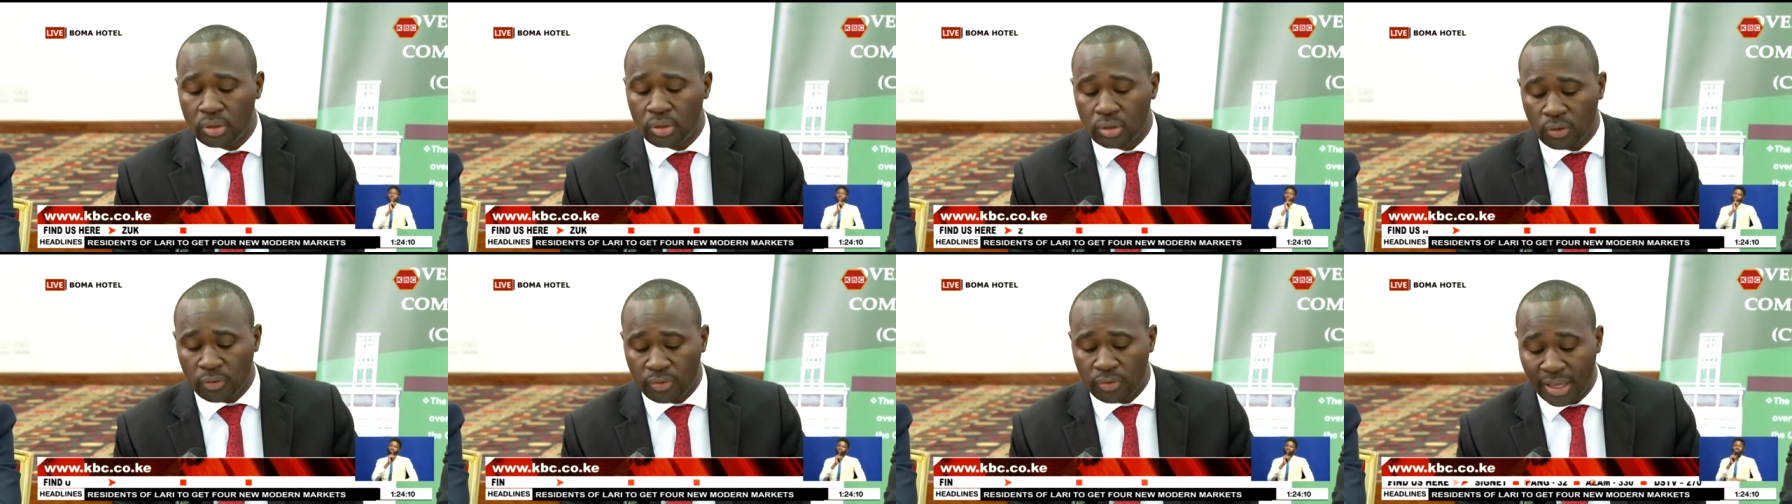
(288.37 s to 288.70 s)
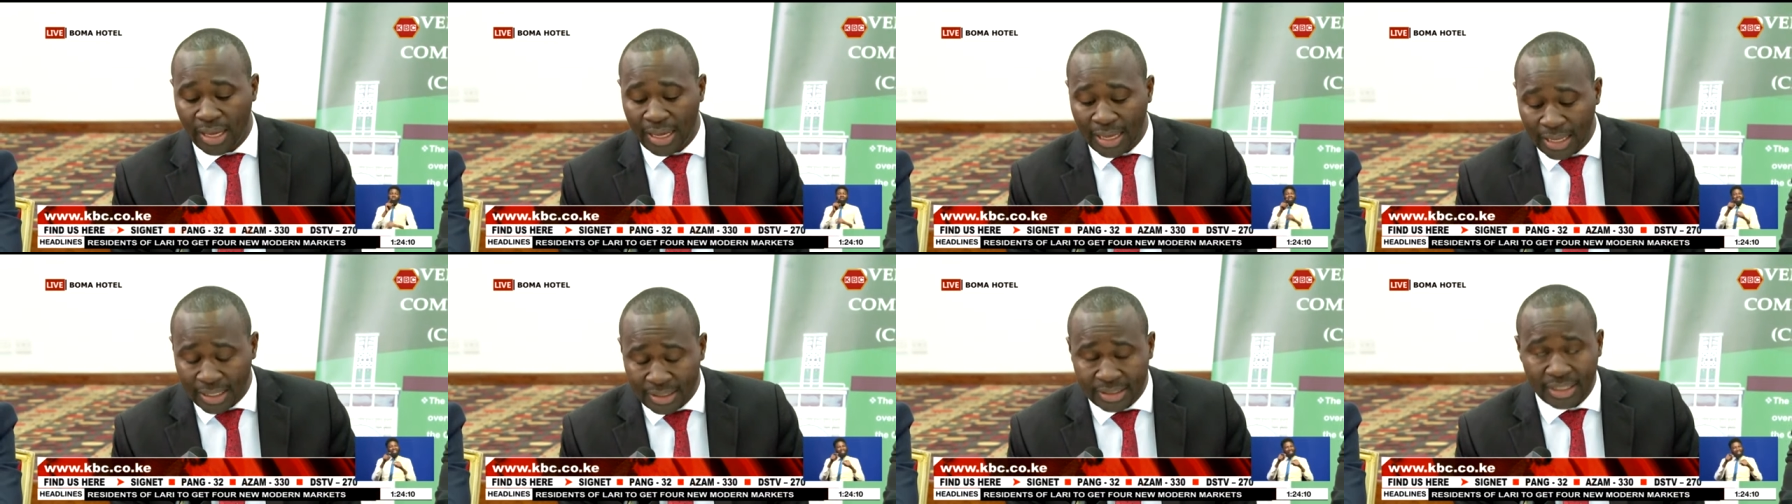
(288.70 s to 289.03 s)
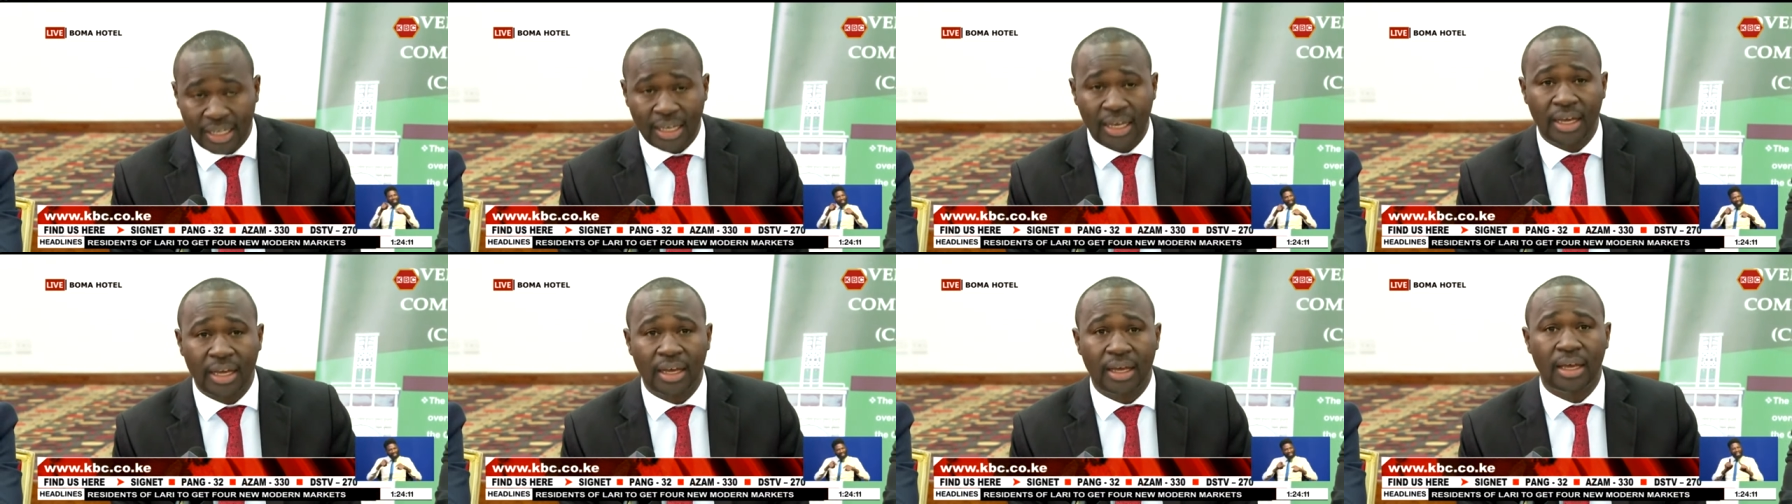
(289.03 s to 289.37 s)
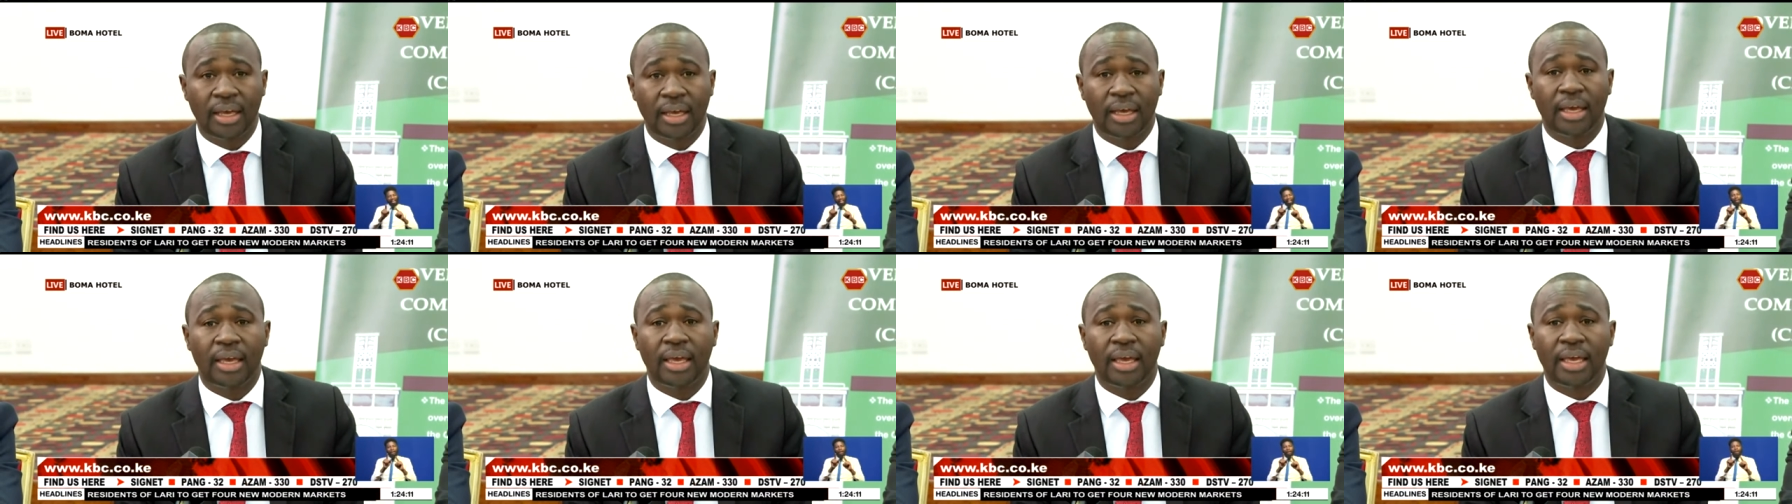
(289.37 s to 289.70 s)
of the gutter
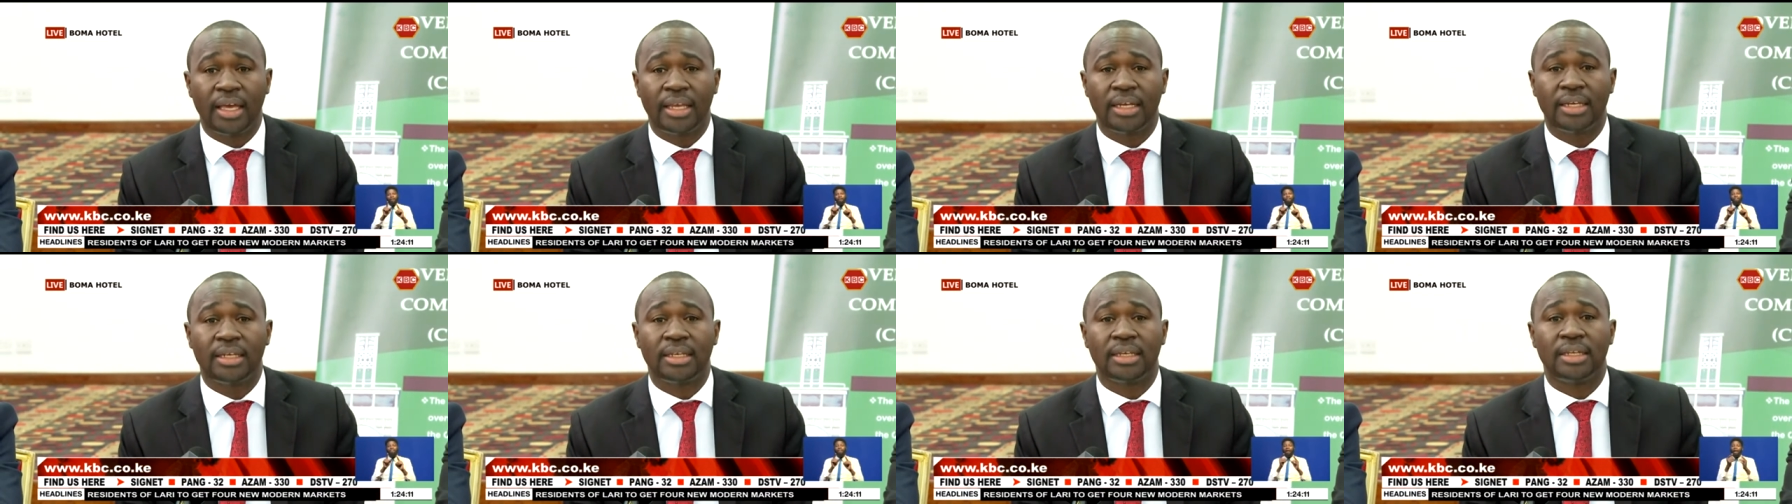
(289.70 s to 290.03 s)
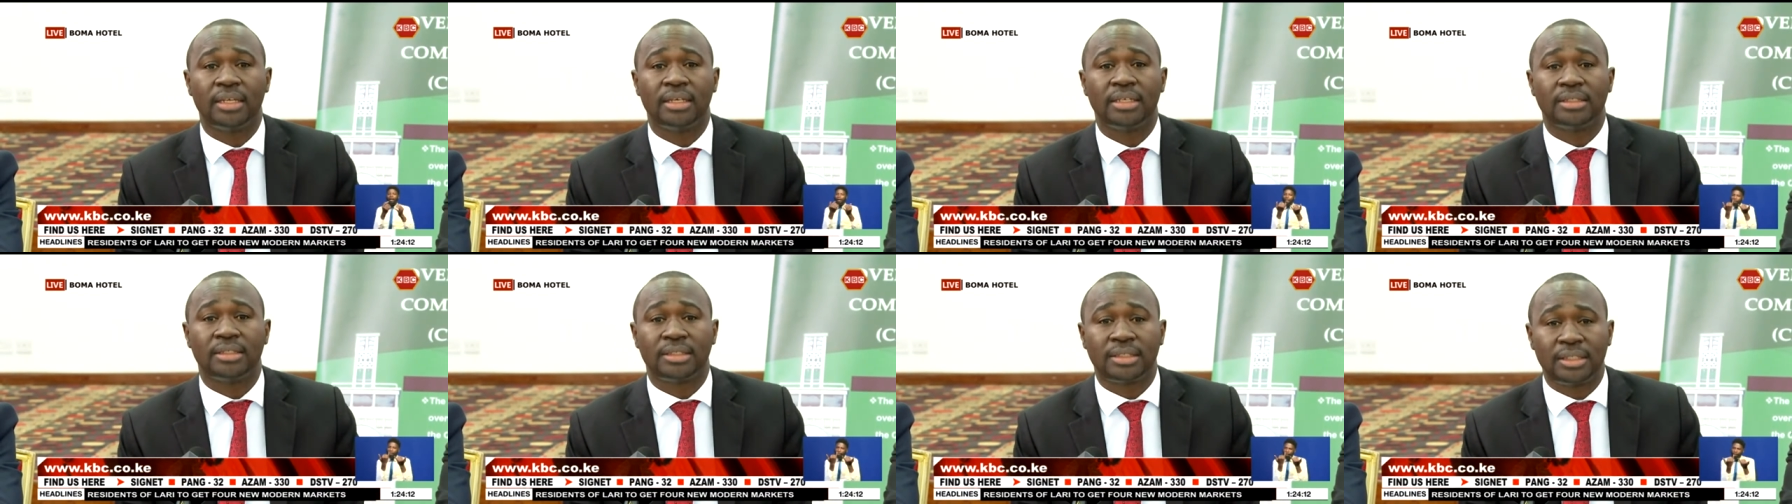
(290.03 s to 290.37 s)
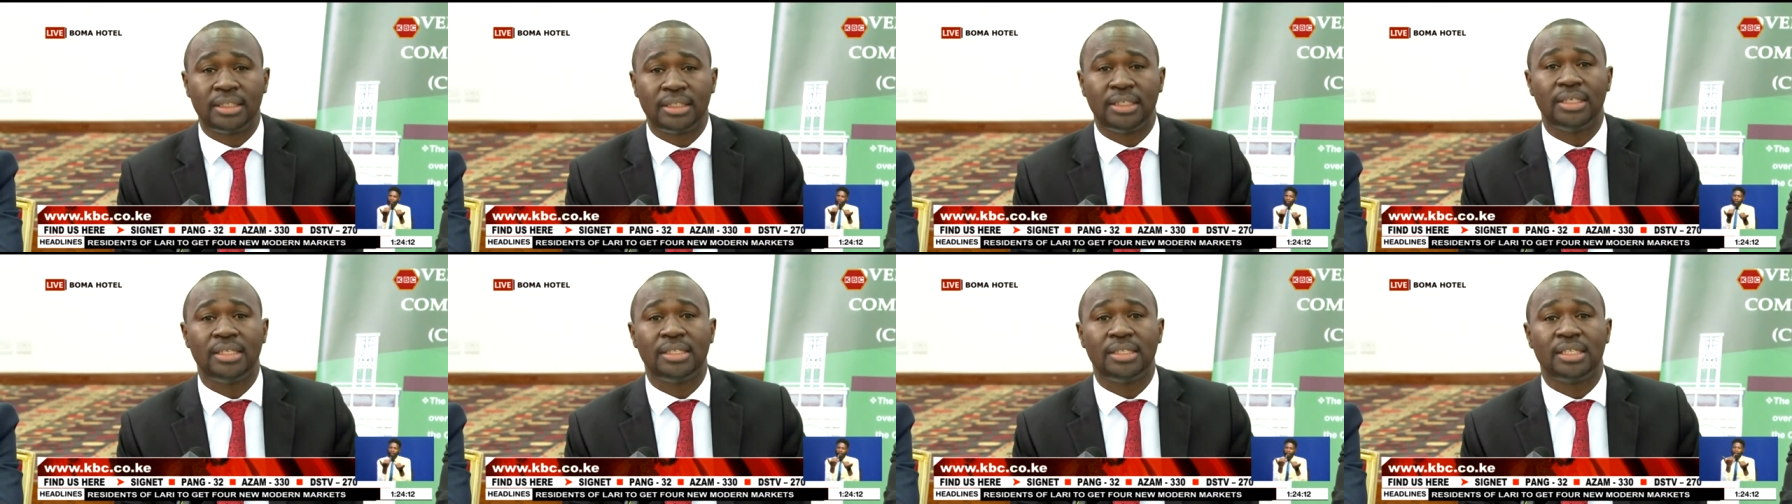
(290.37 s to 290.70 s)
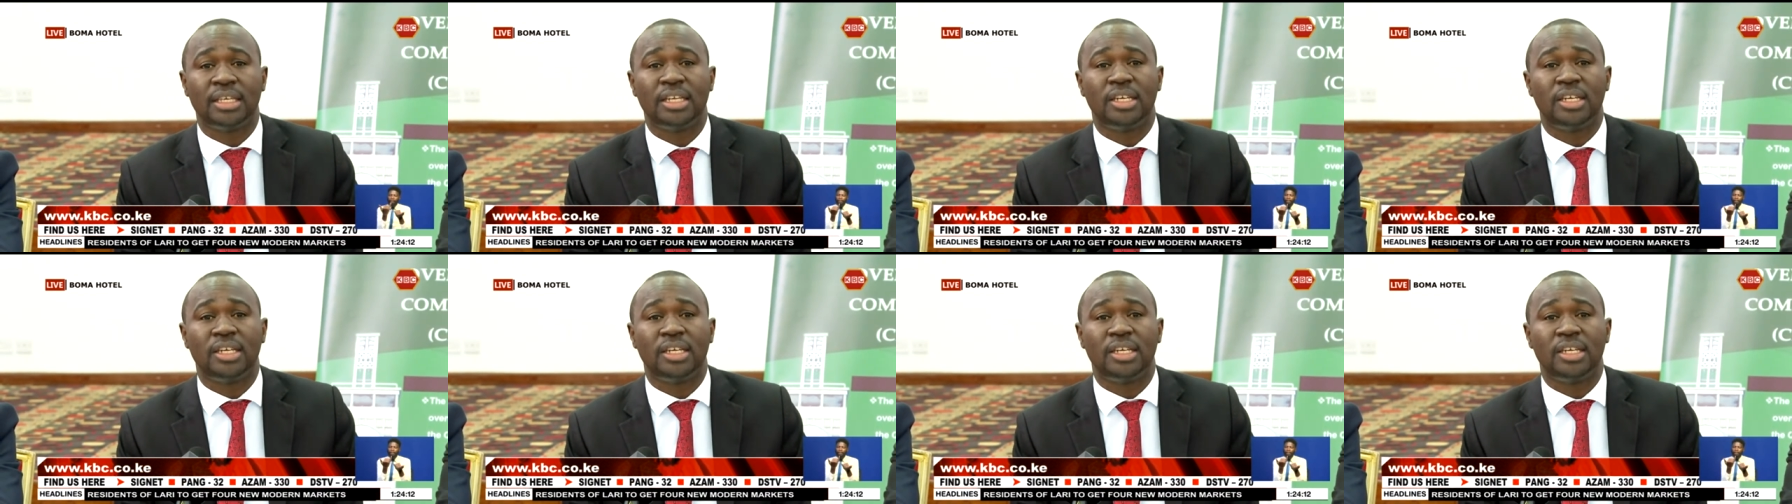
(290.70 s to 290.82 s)
and sees